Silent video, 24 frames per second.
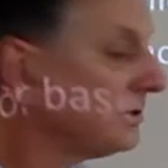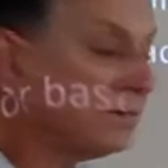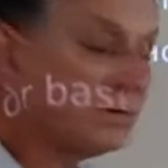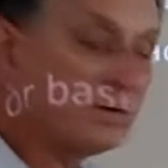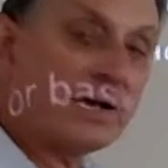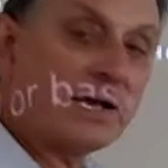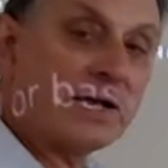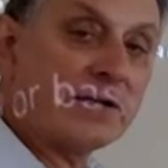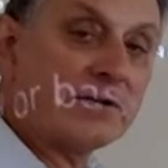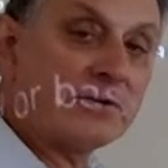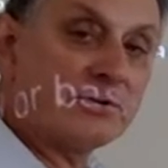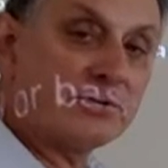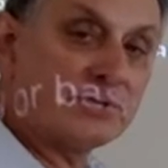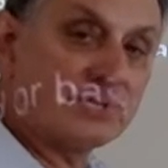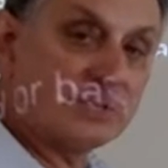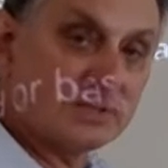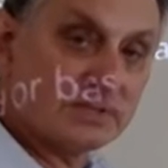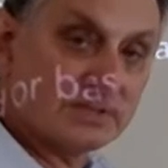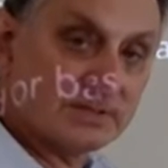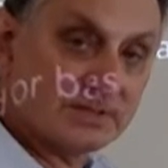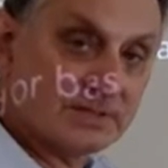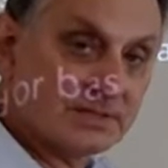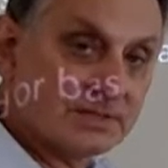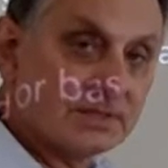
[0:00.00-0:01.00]
2
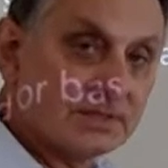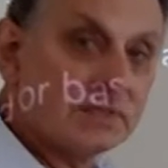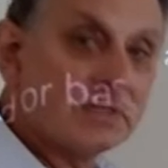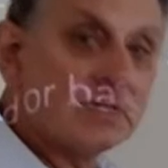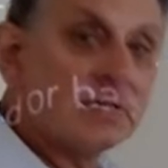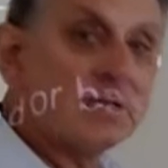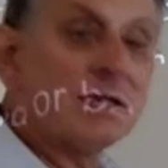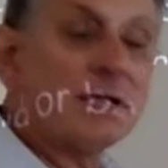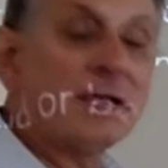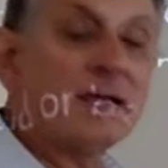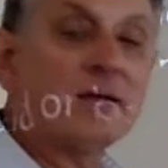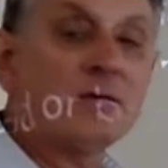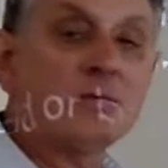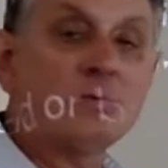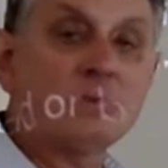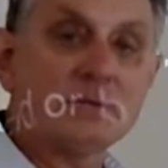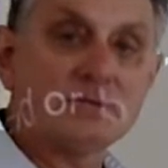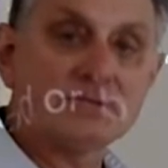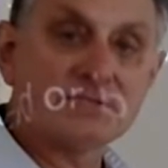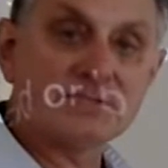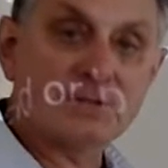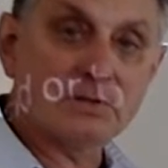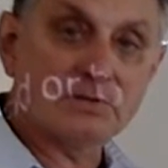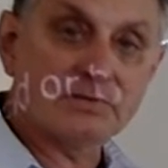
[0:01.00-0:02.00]
hydrogens and 1
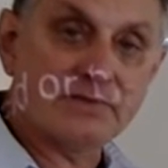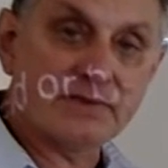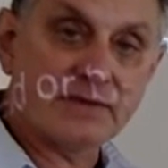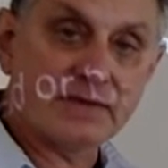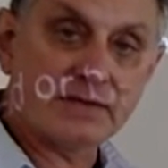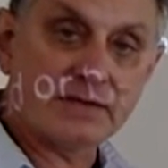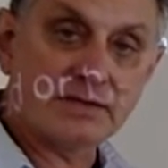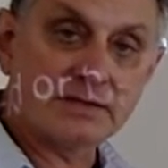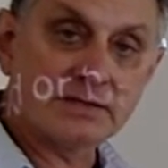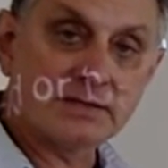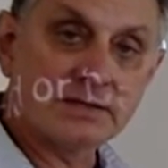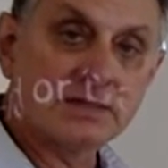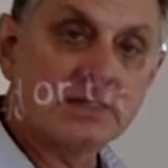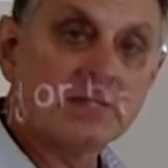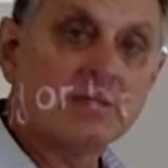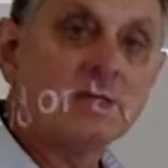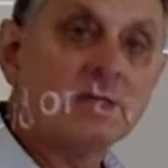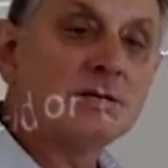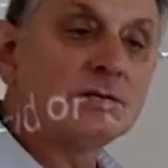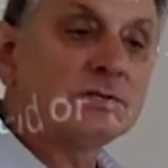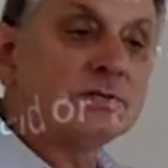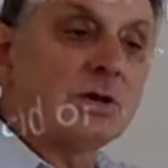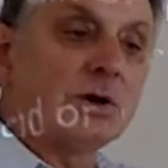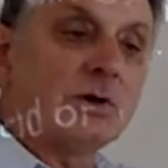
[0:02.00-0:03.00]
sulfate.
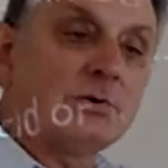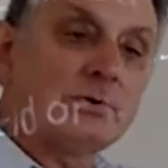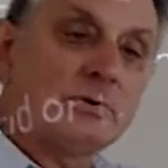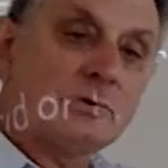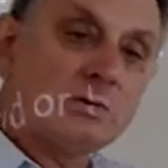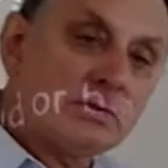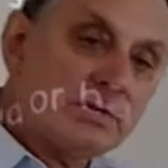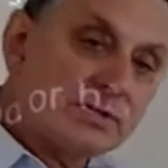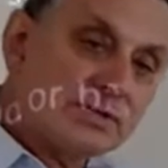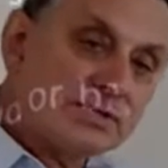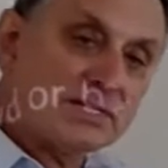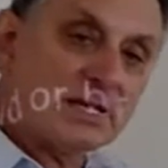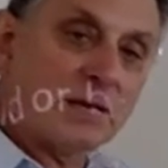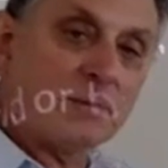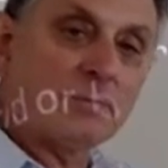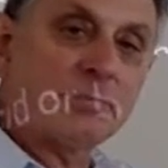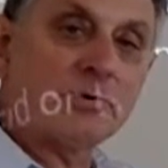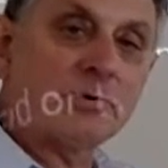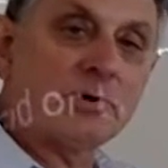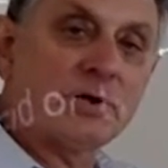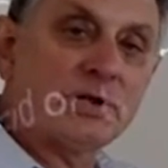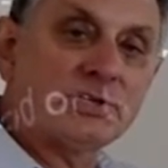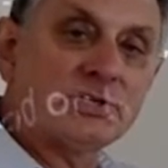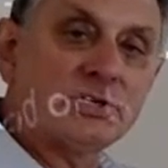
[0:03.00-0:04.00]
Total
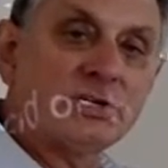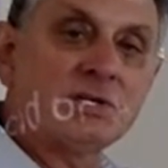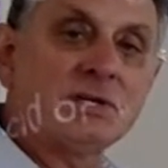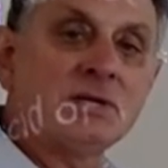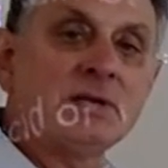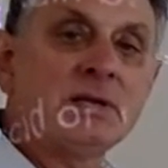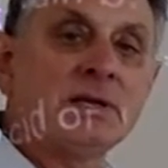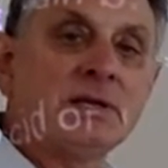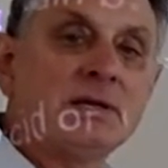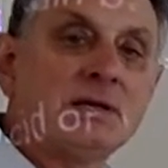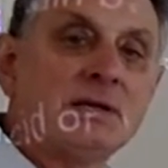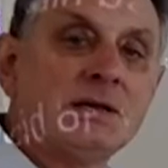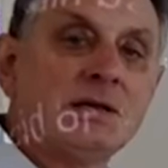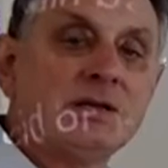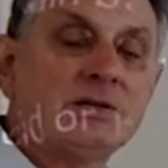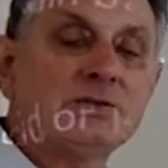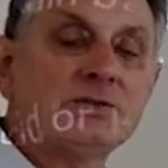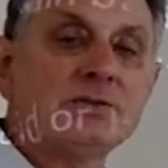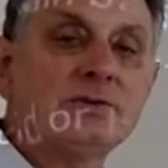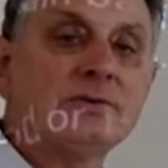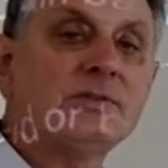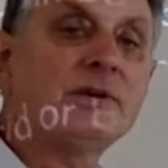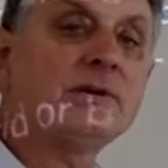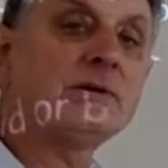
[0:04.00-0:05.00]
separation
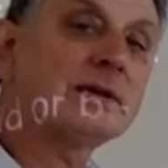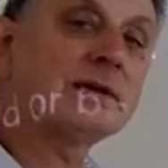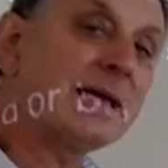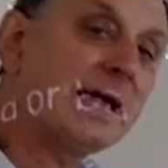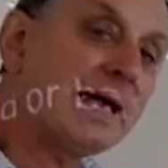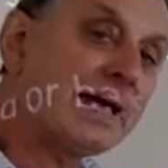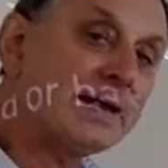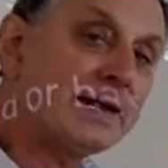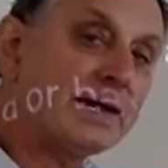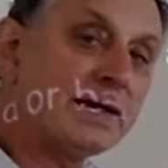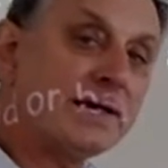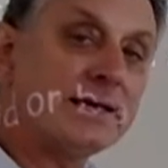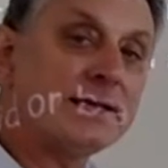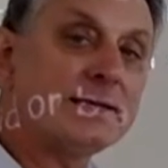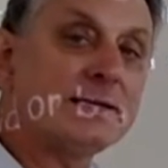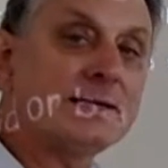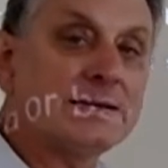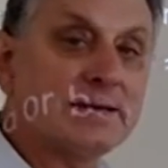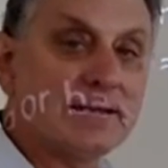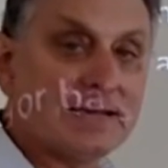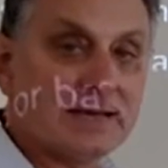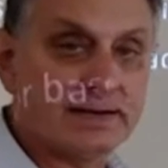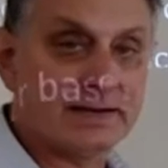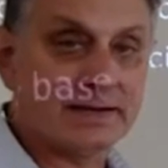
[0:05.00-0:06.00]
into their cation
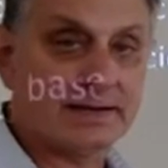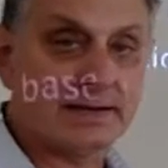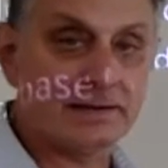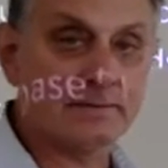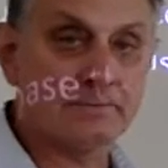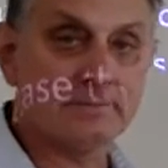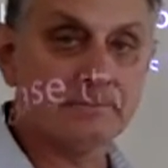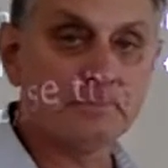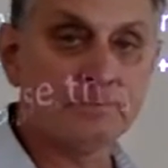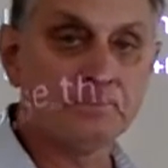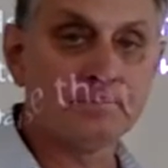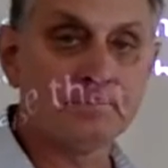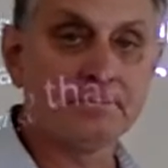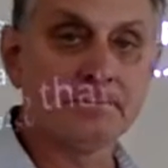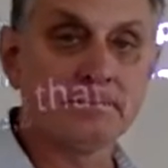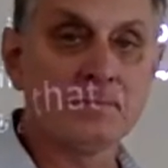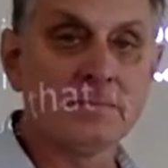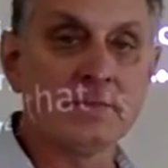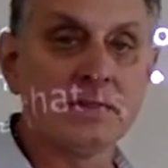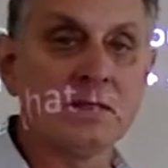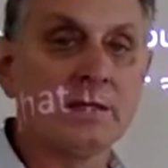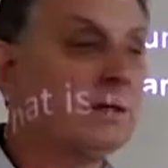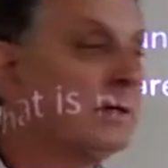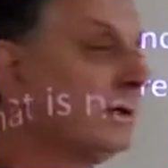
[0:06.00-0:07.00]
and anion.
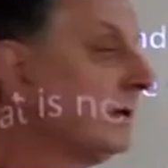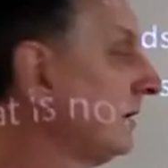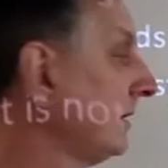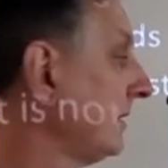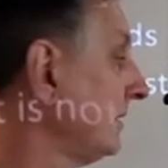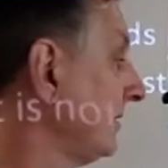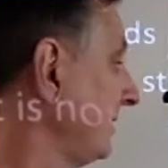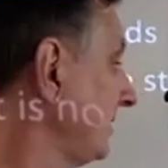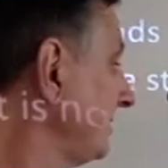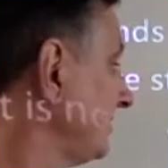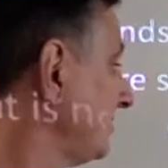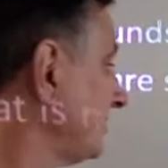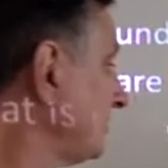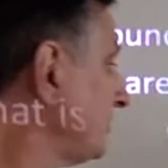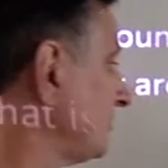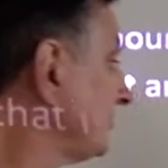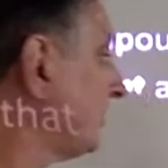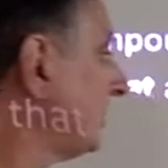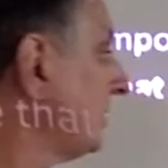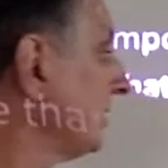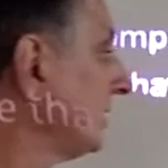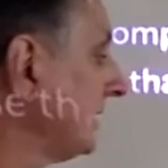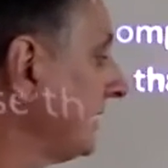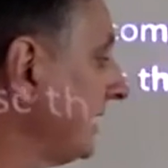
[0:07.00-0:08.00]
These are
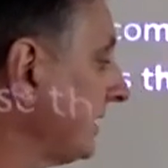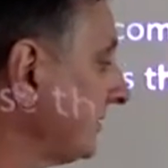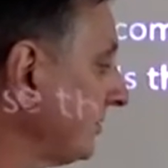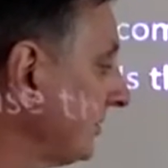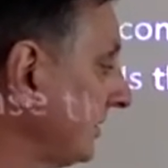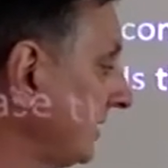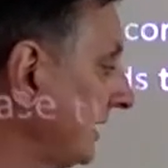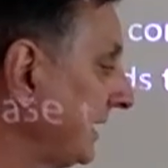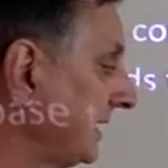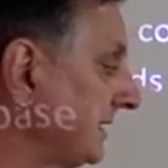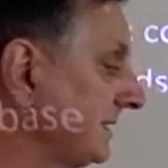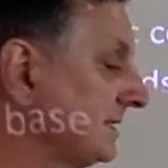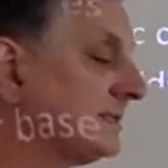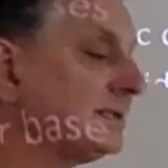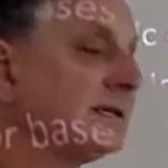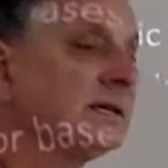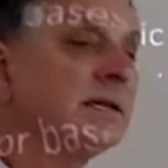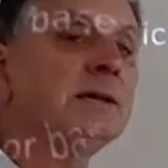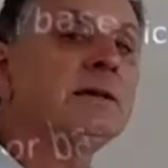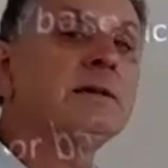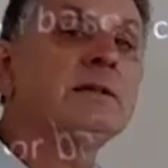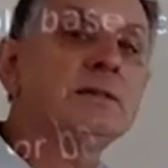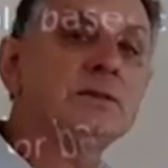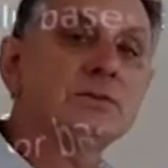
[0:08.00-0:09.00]
strong electrolytes.
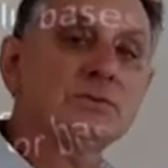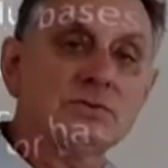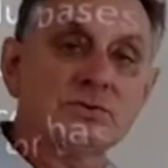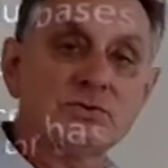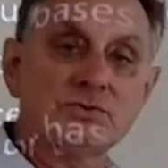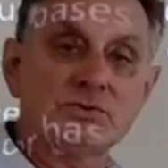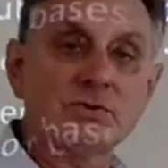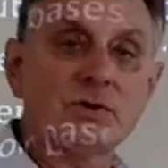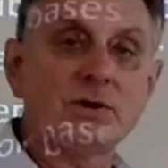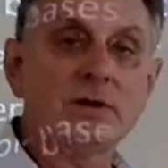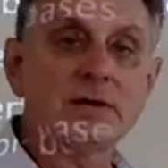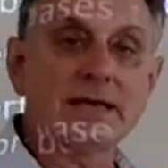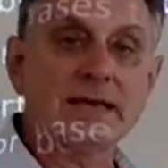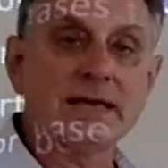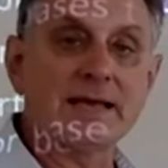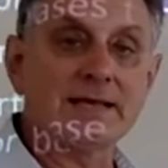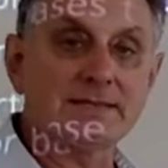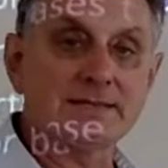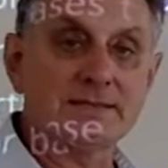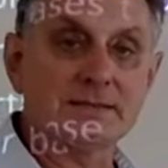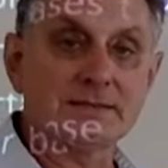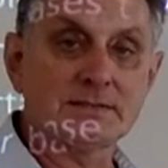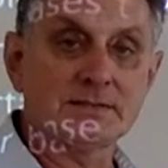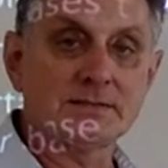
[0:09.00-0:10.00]
These are strong
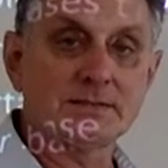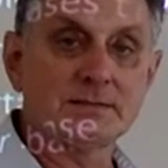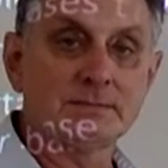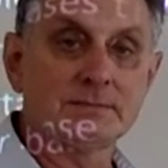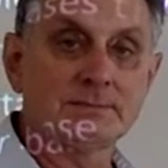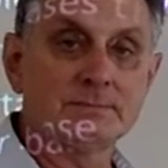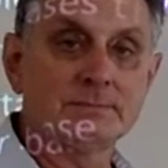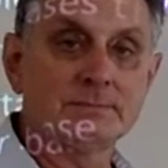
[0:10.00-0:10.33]
acids.